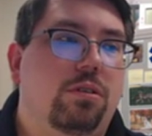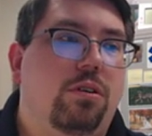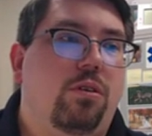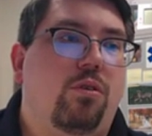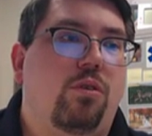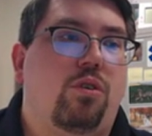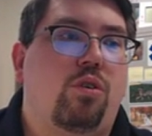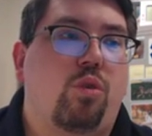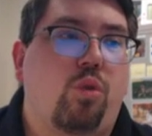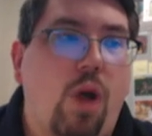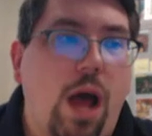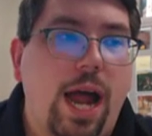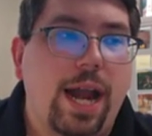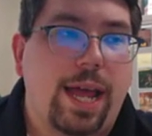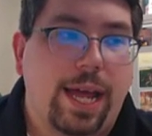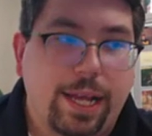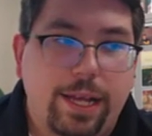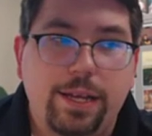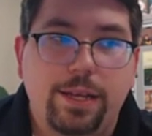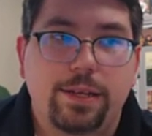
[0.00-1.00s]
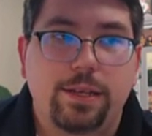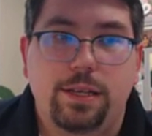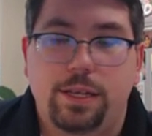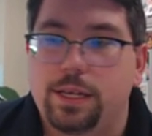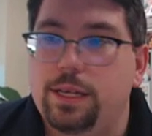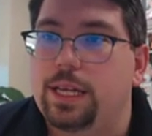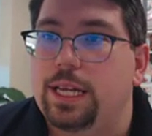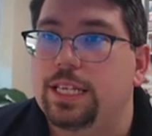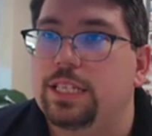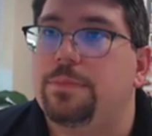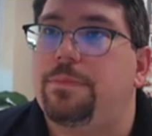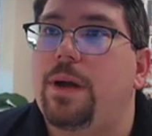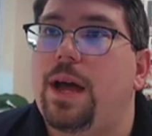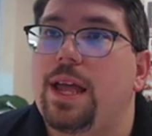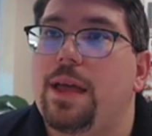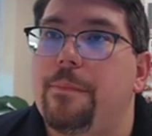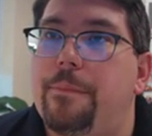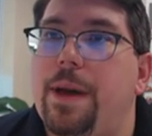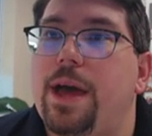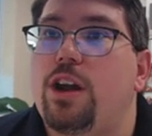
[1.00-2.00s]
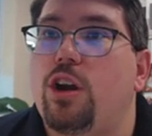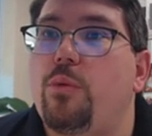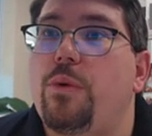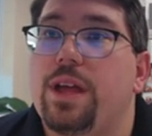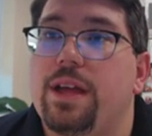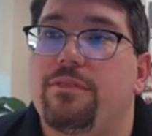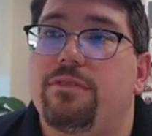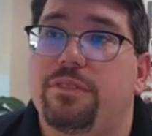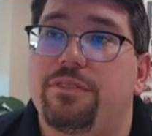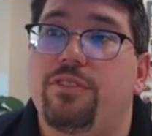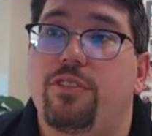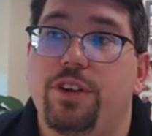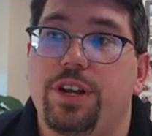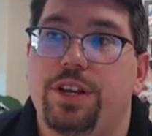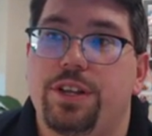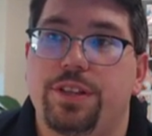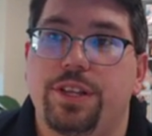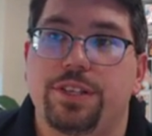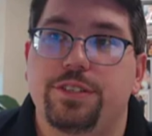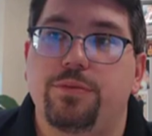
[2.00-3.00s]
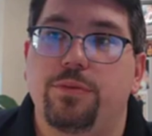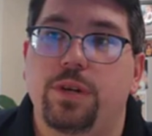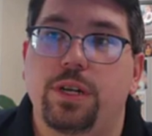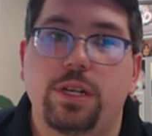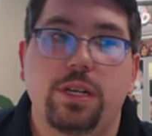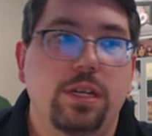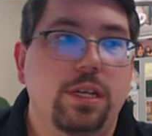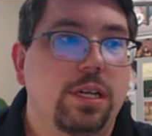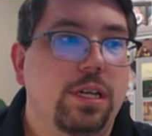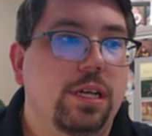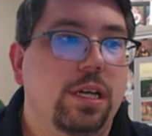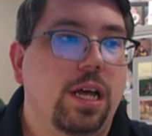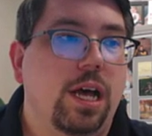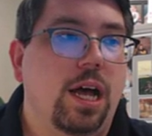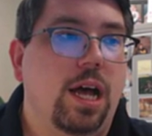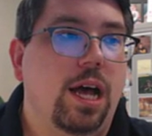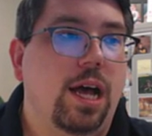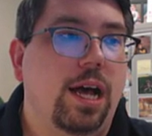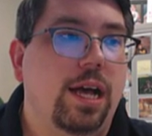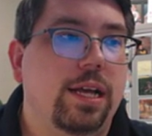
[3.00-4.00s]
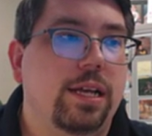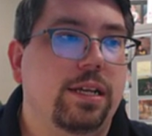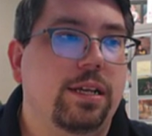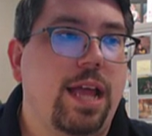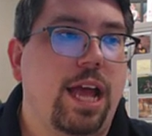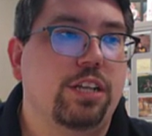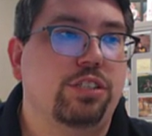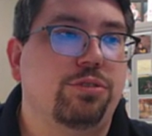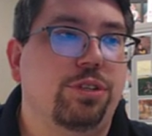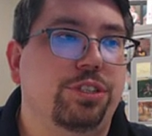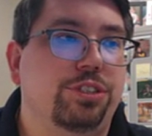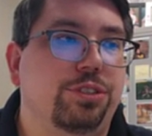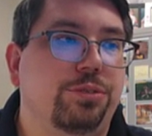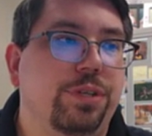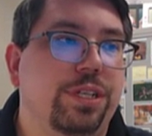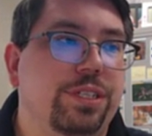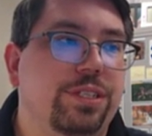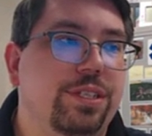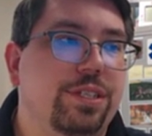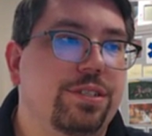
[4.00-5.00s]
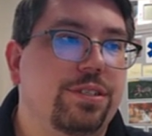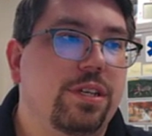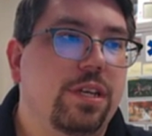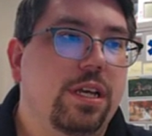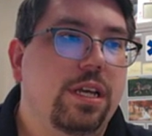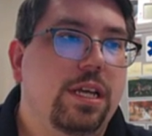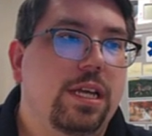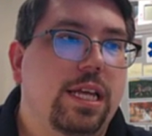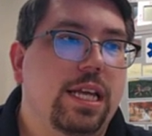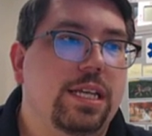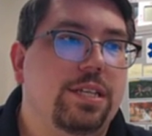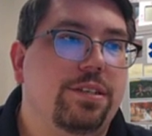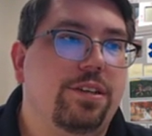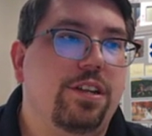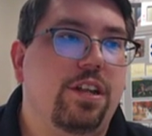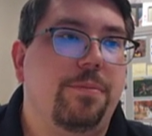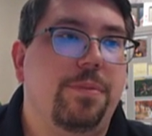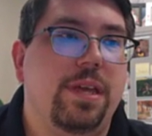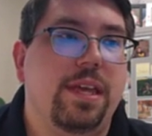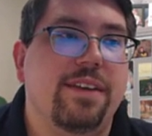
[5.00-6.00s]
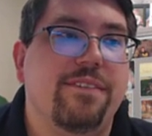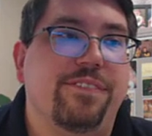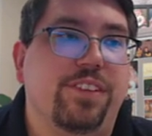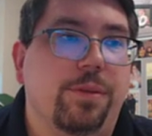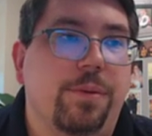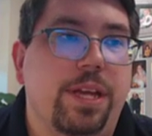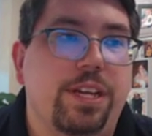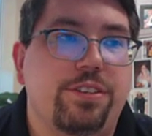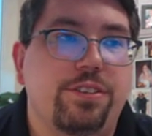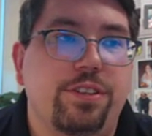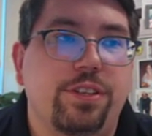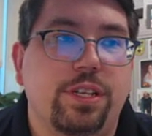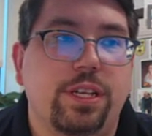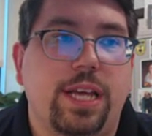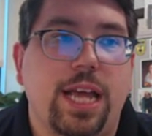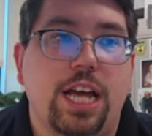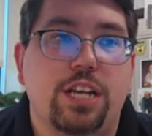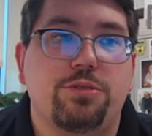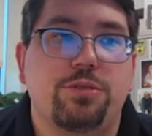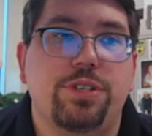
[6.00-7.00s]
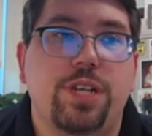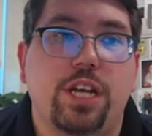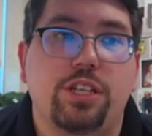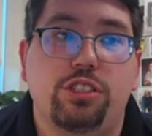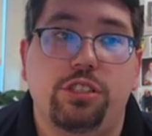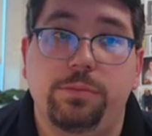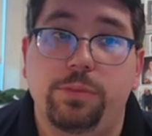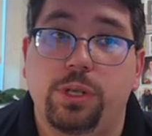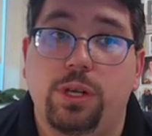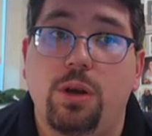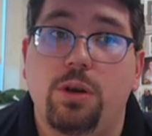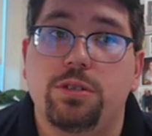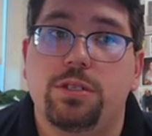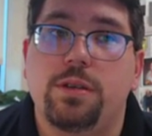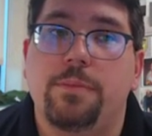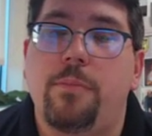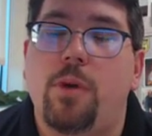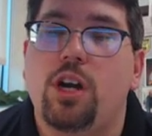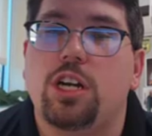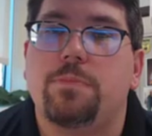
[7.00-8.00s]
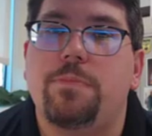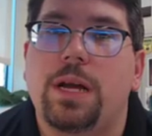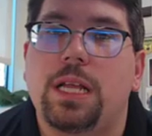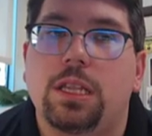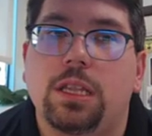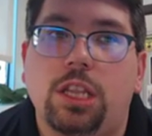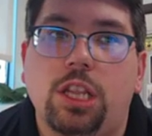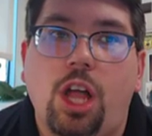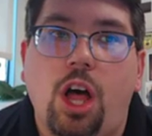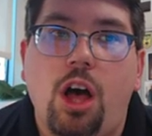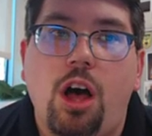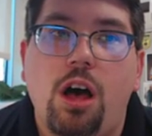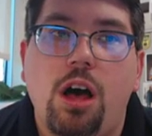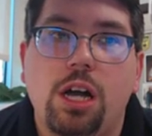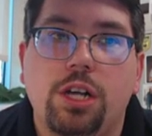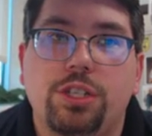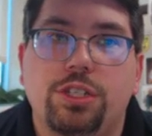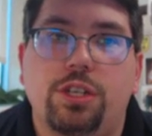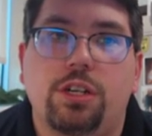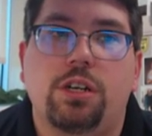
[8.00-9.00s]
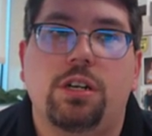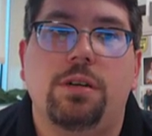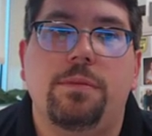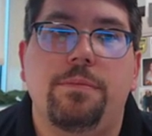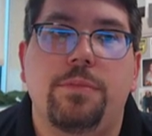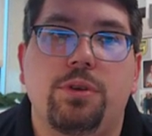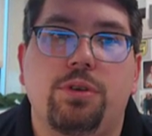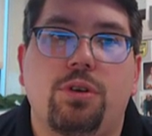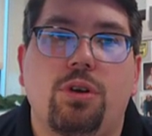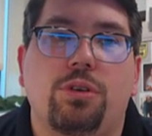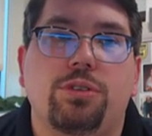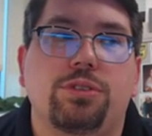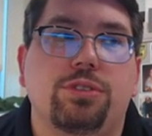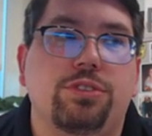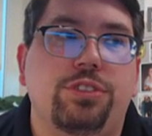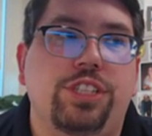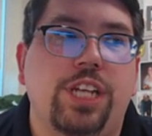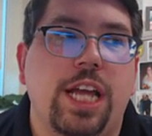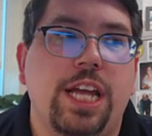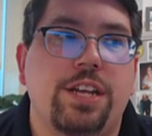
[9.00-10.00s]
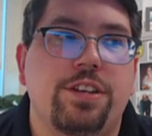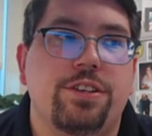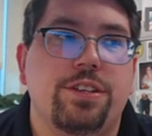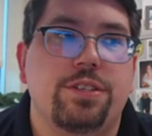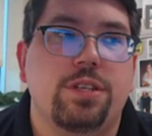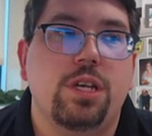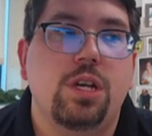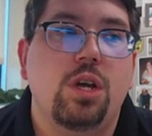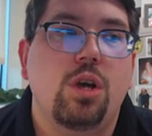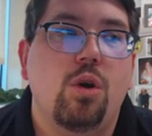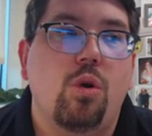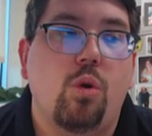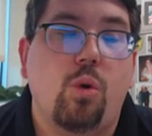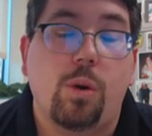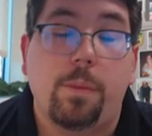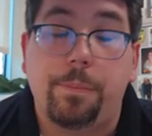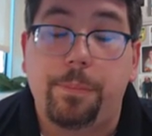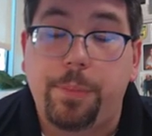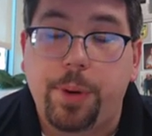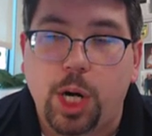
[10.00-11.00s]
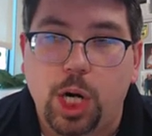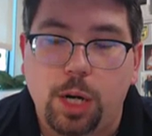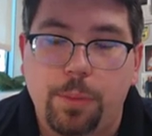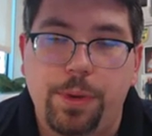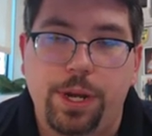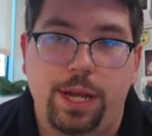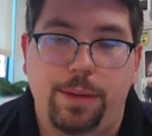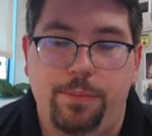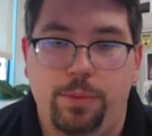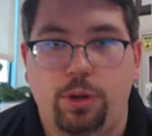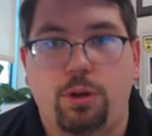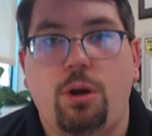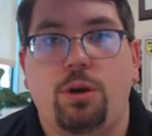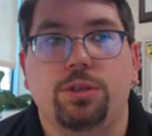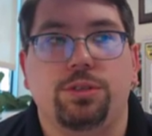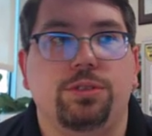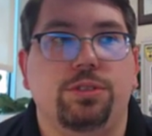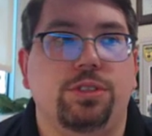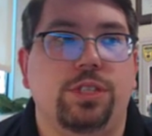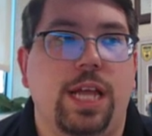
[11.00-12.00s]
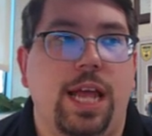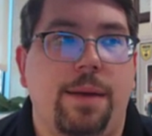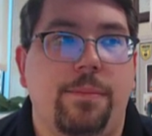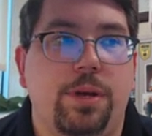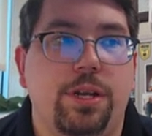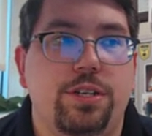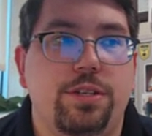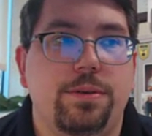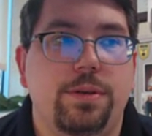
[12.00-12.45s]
chronic is probably a better way of referring to this one. Uh, gastroenteritis is going to be inflammation of the gastrointestinal mucosa marked by long-term mucosal changes or permanent mucosal damage.